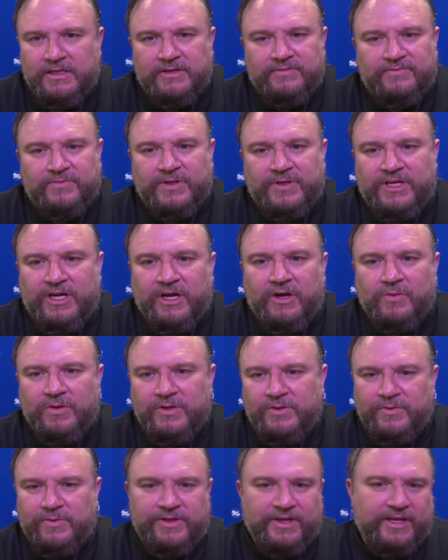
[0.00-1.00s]
if we
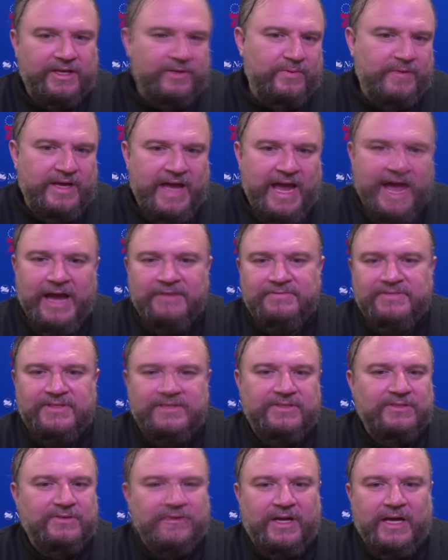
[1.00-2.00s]
go in with, like, we have
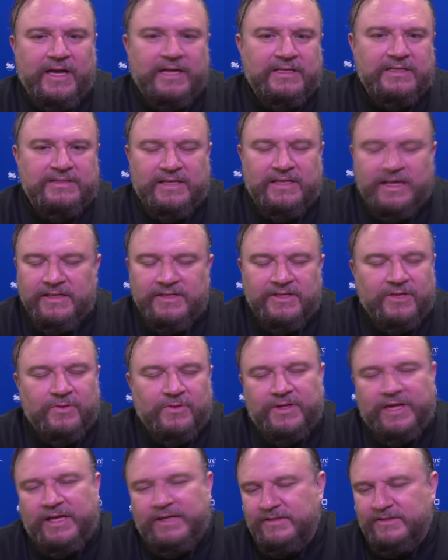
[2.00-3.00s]
to do X, I
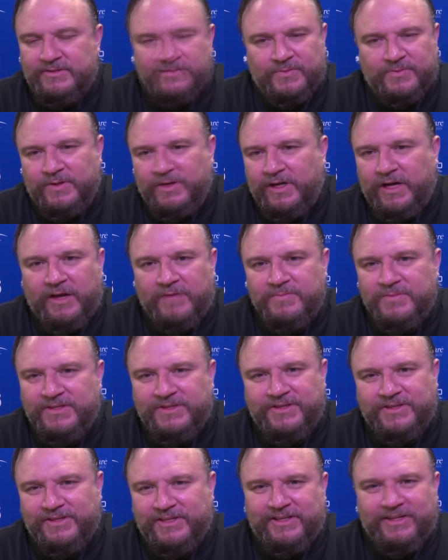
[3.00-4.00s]
know that doesn't work. I've
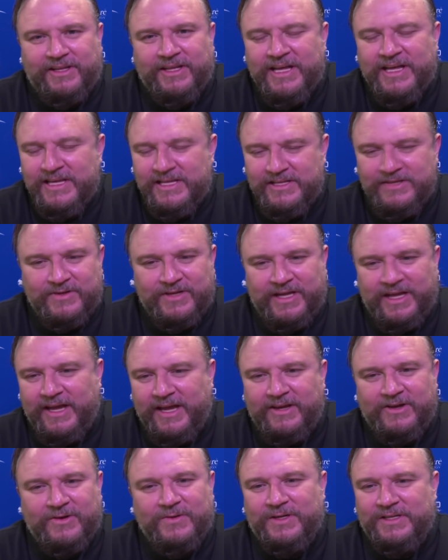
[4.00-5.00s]
been to the league. You
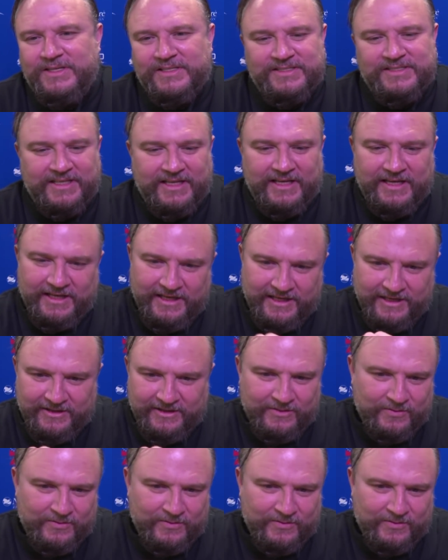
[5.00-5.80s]
can't go in and say,